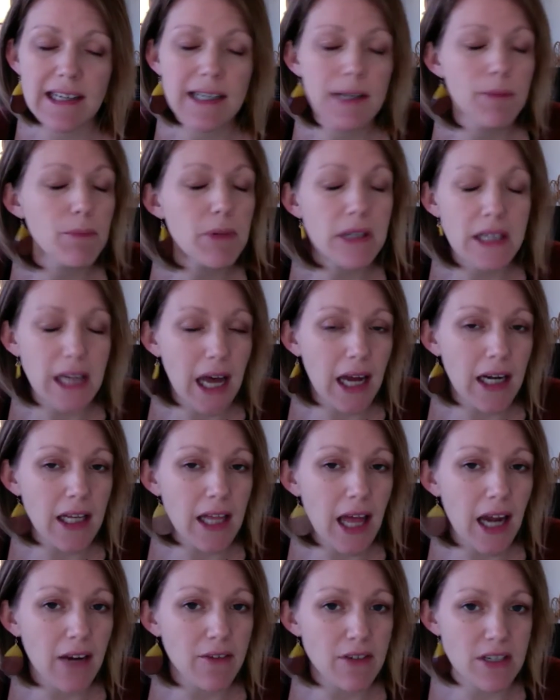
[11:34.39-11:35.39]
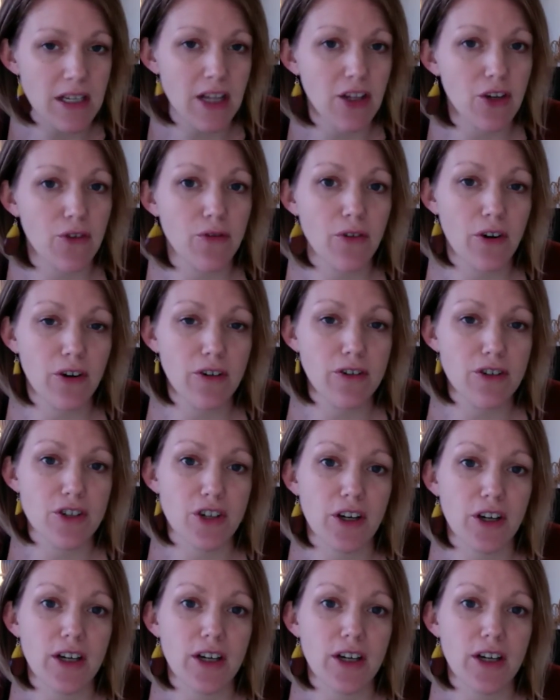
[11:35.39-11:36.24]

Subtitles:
but not a lot of his other furniture